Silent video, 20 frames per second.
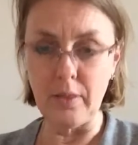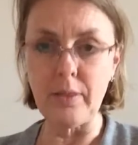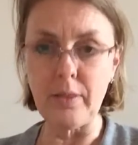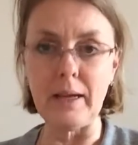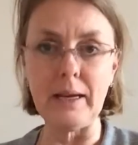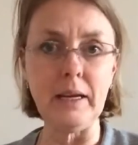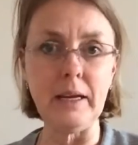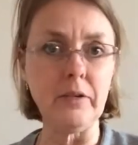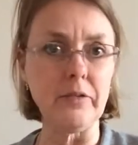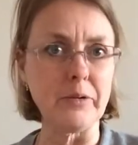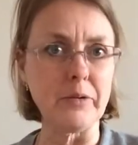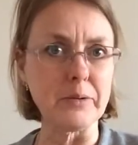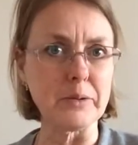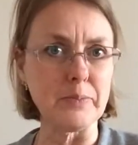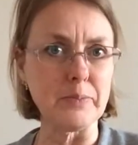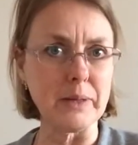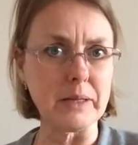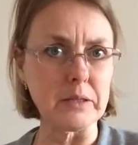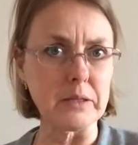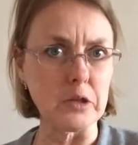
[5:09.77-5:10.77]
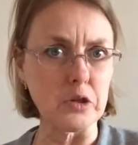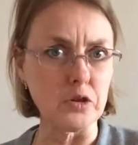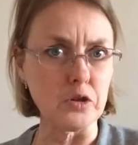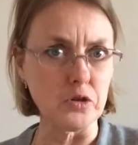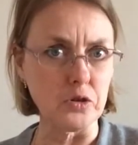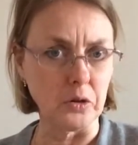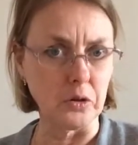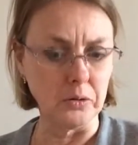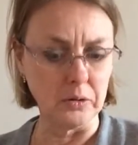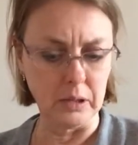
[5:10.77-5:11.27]
then he grew as big as a
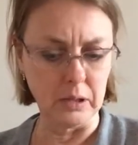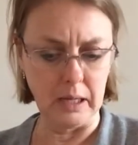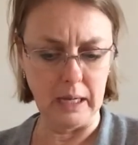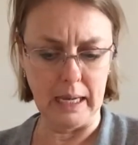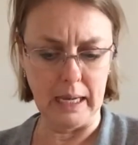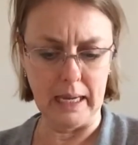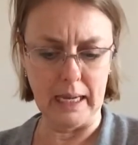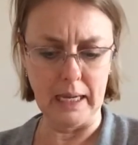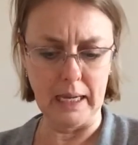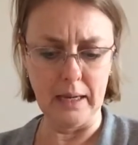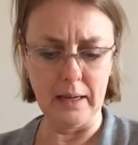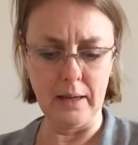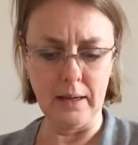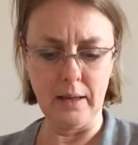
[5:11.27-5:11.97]
donkey,